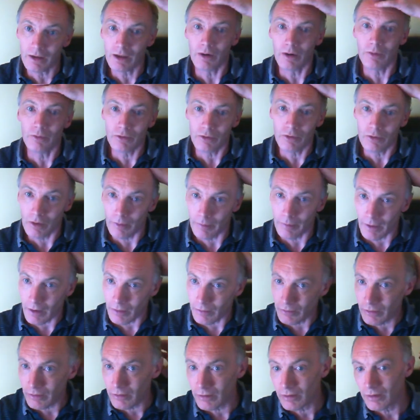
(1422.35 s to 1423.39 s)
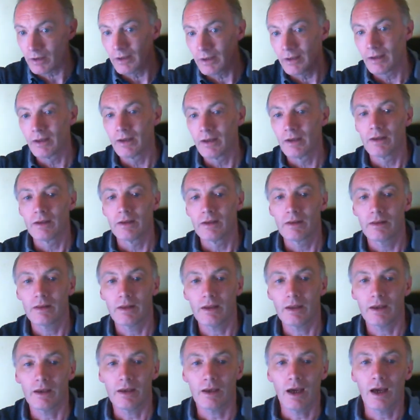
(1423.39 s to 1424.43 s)
That was all about
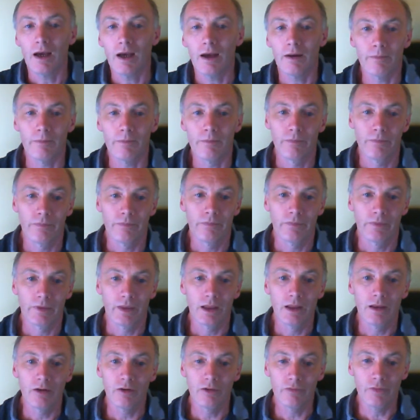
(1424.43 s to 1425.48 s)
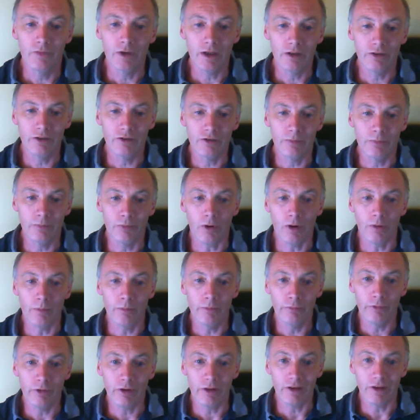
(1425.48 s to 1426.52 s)
the little village of
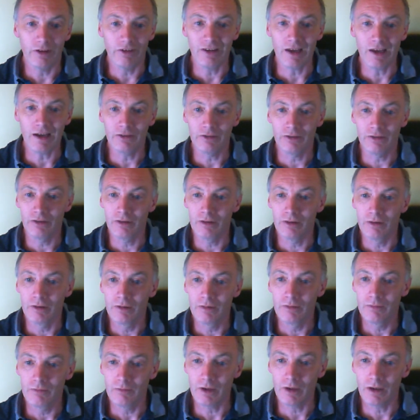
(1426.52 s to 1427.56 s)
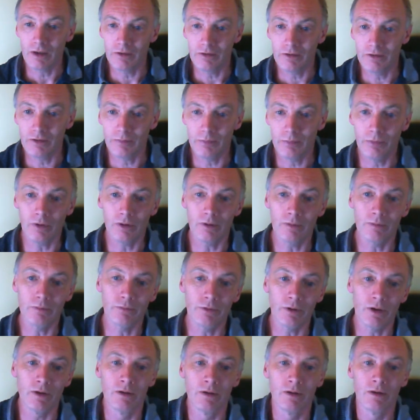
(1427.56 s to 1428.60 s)
Bromborough, the Saxon village of
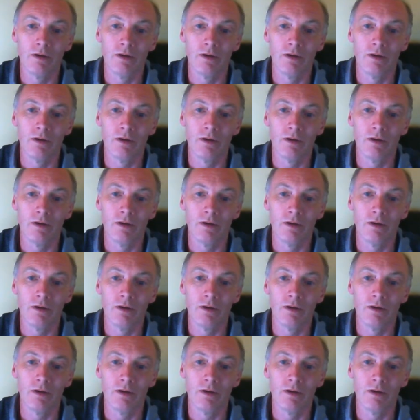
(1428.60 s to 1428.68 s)
Bromborough.